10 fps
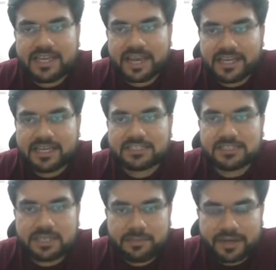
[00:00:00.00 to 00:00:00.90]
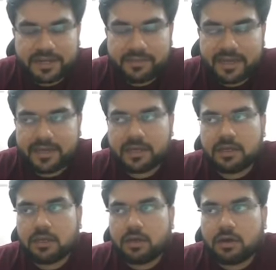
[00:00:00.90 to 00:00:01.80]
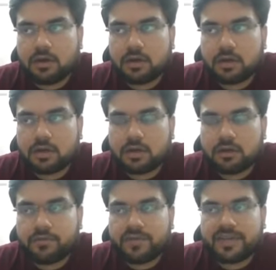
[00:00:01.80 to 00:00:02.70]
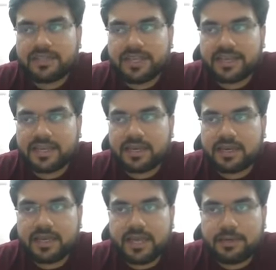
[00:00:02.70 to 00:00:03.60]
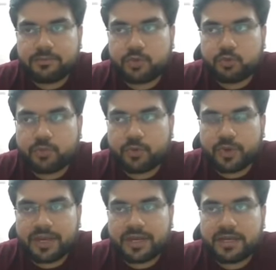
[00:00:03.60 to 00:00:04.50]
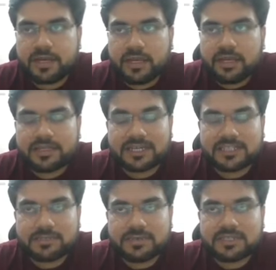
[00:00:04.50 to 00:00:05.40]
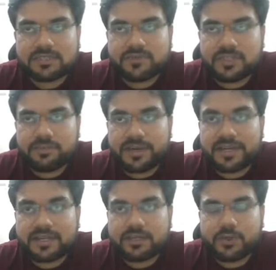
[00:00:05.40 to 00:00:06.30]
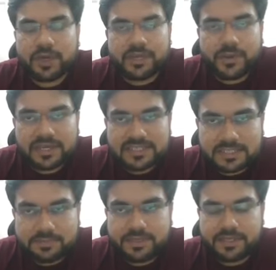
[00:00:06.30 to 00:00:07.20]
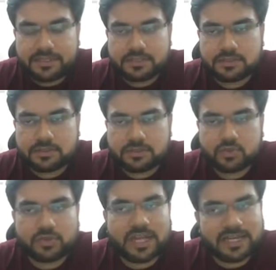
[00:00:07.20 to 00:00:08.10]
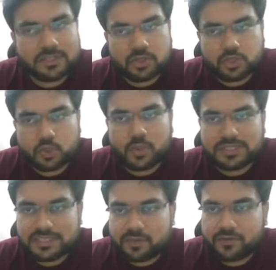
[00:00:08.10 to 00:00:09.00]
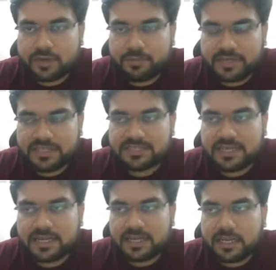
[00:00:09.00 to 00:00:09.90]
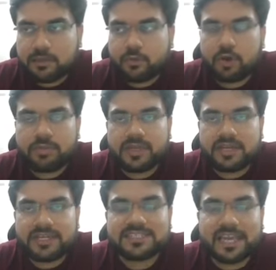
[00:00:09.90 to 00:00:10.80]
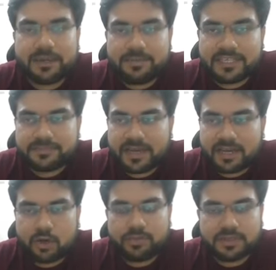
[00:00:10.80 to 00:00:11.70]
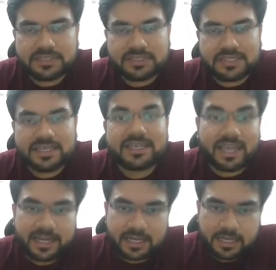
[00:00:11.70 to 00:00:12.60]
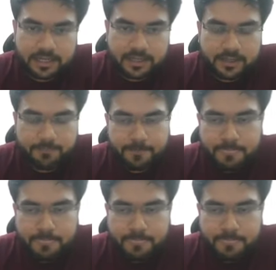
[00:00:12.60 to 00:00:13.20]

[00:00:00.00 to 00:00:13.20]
the ideas in a better manner, or wherein they can help to provide customers with a better UI UX experience. So that is also one set of companies that probably a design based background person can target.